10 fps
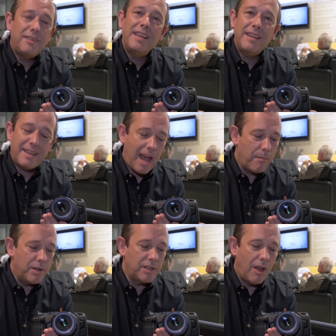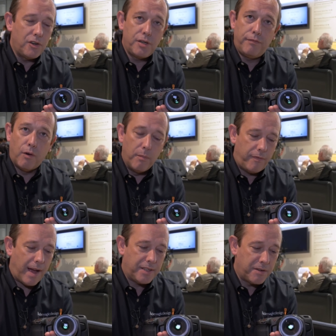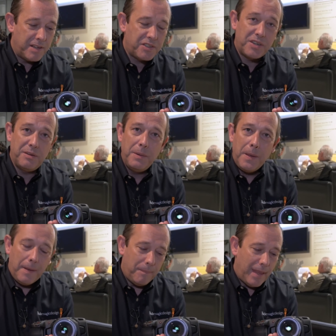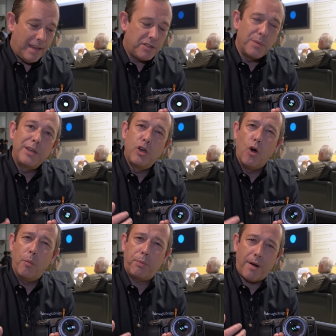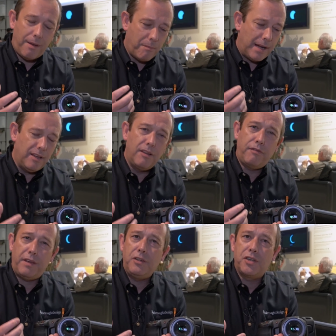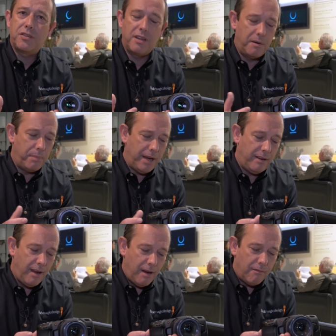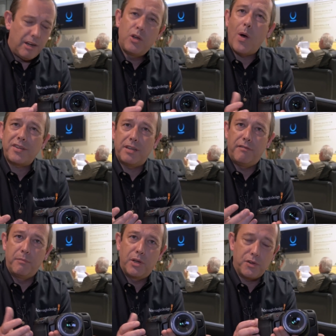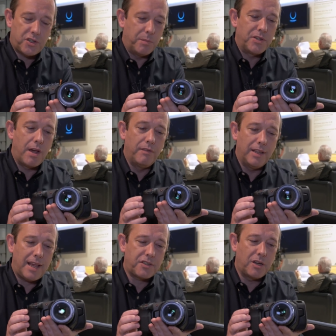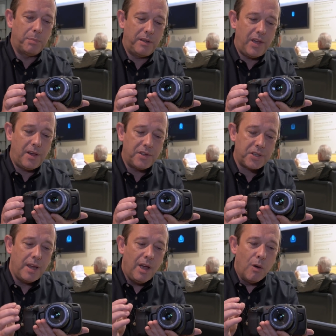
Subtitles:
think the camera's larger form factor is to incorporate many of the features that have been requested from customers over the last couple of years.